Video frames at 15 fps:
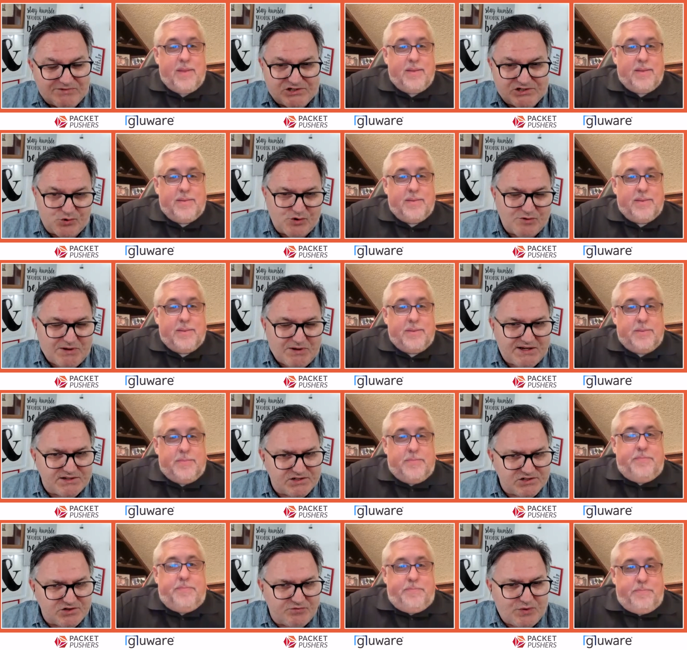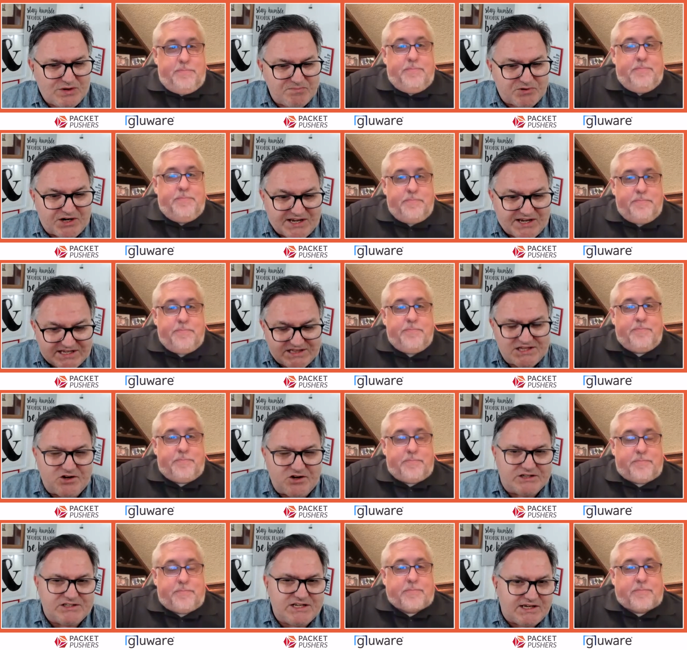Speaker 1: talk about software but i get the
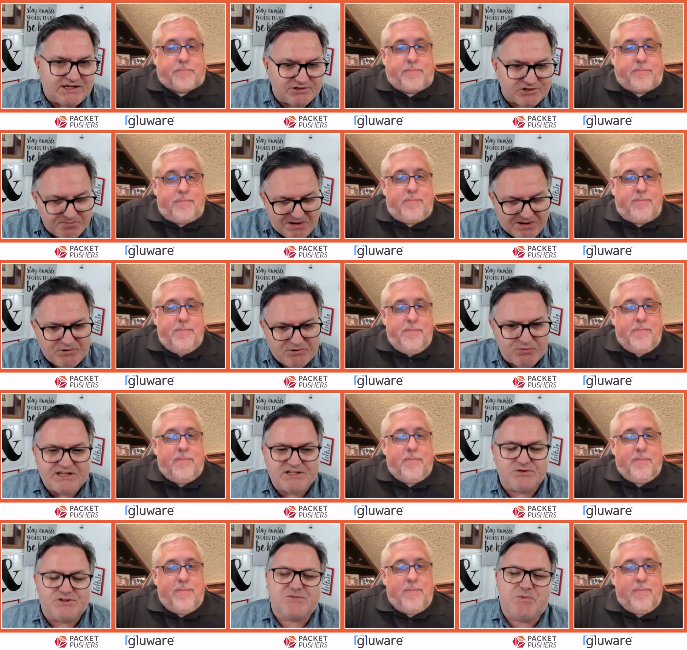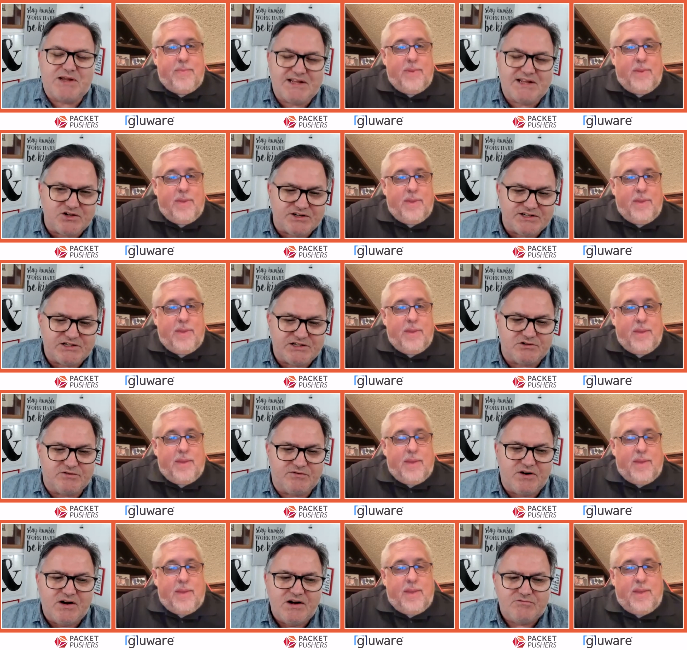idea so maybe we need to explain the idea
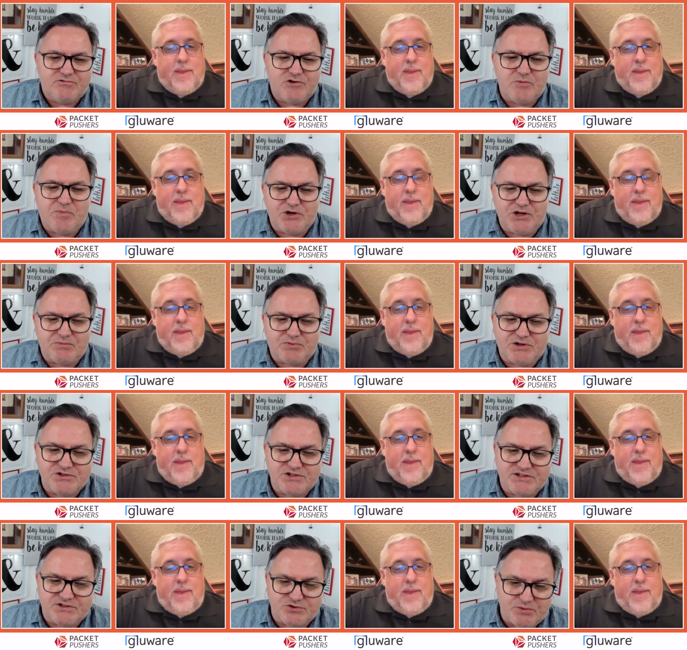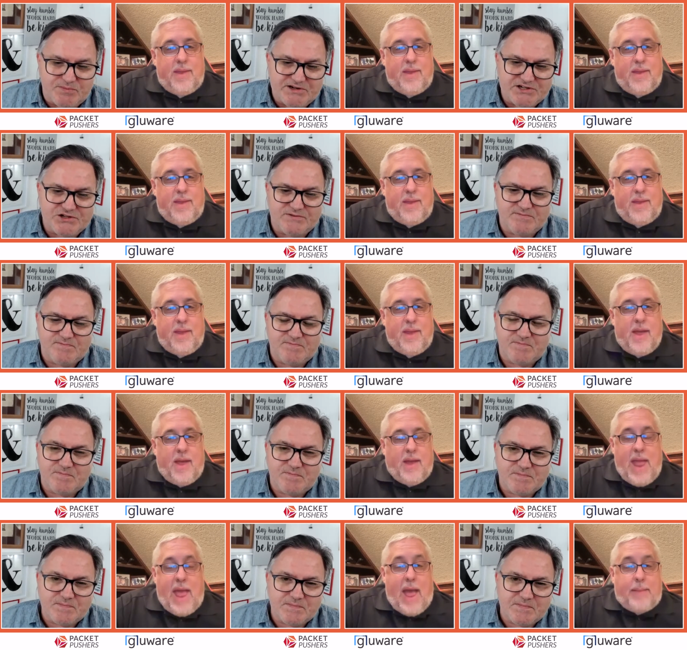of robotic process automation
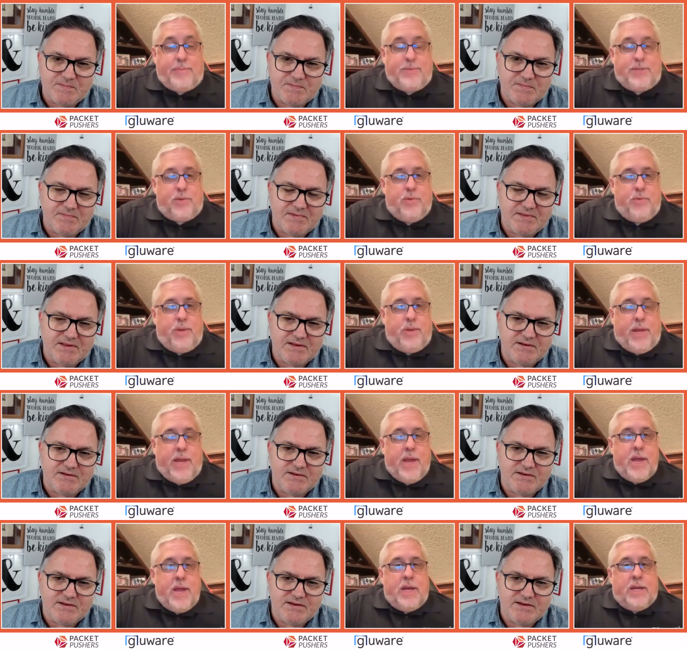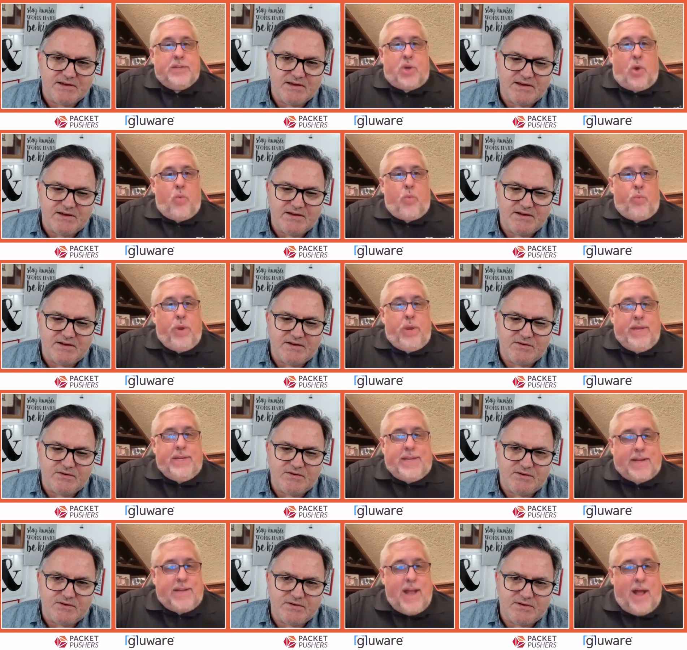
Speaker 2: yeah absolutely so really
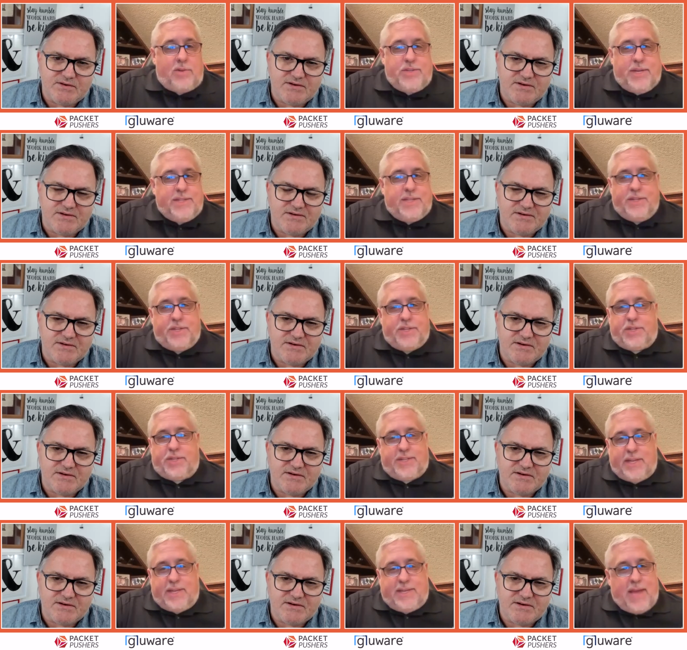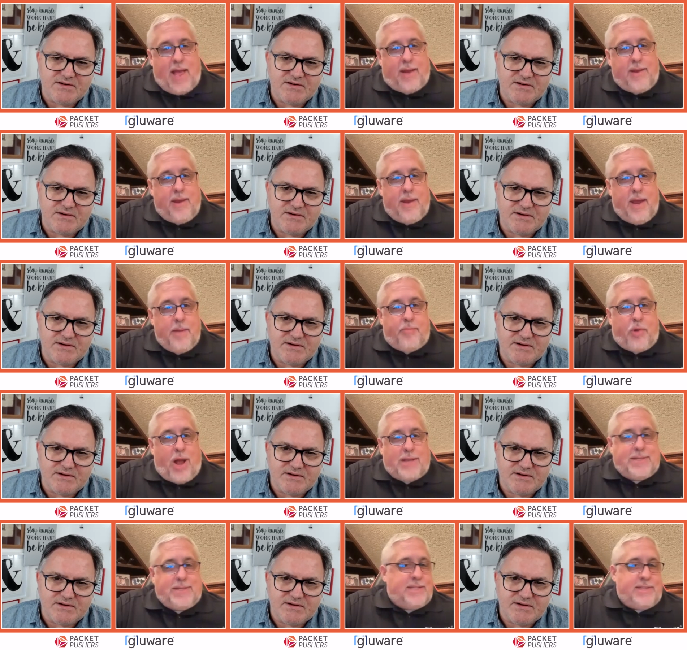technology isn't just the tech and
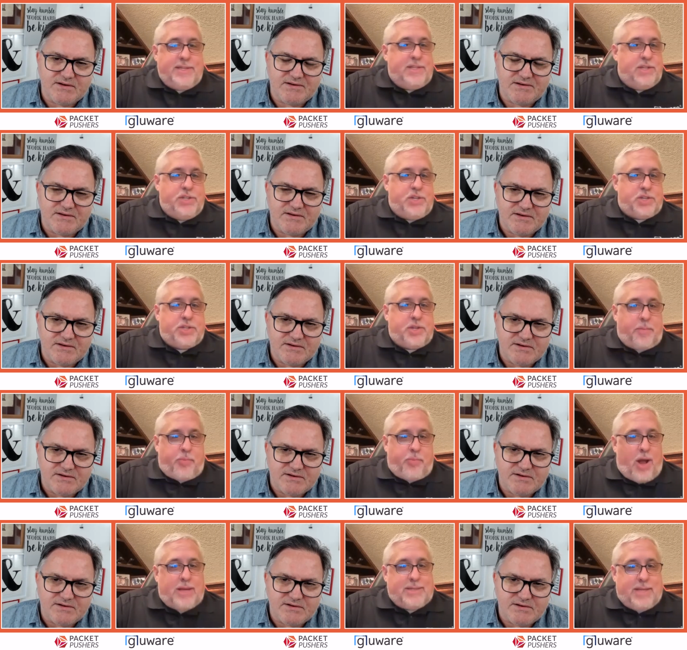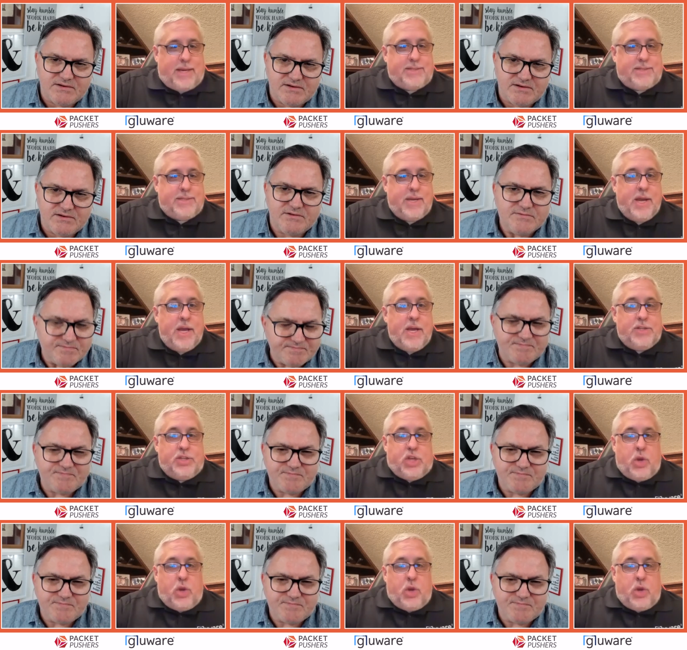process isn't just the process so